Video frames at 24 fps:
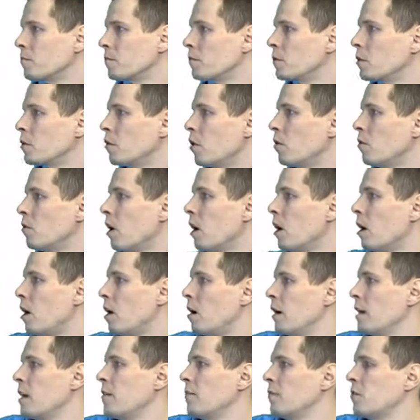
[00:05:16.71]

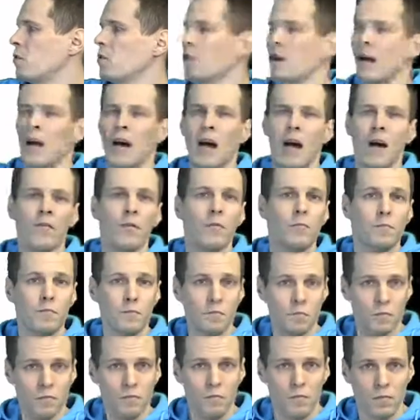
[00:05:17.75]
So if you have
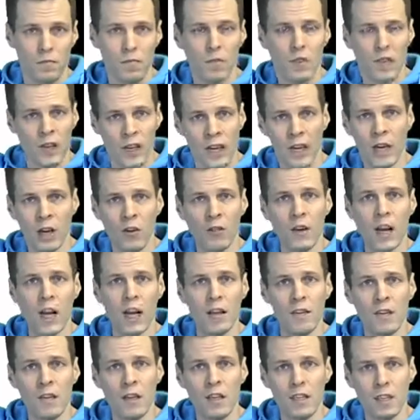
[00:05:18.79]

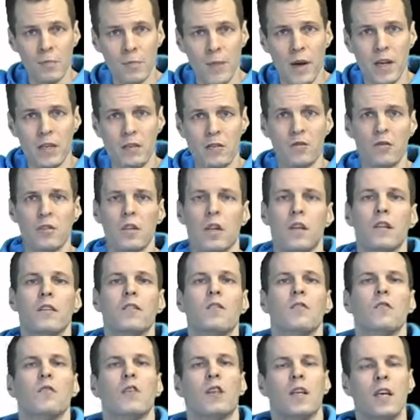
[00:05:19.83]
innovativeness measures and
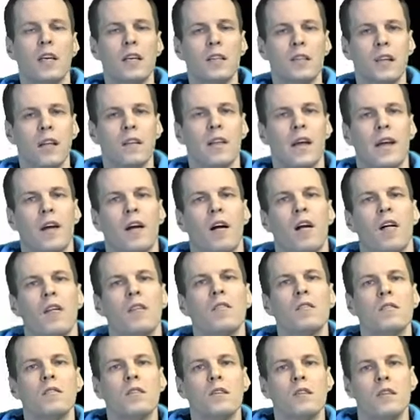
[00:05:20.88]
you think that they
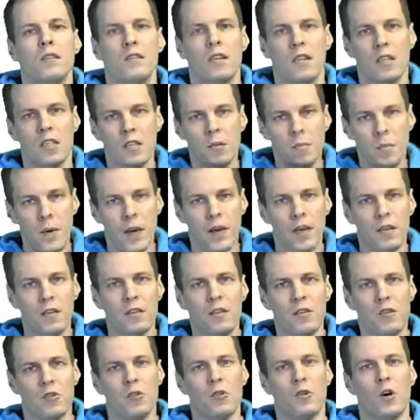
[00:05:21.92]
are suspect
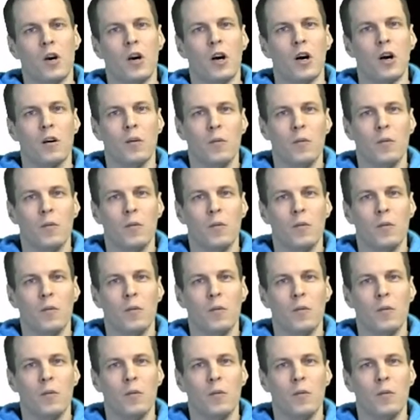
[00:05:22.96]
to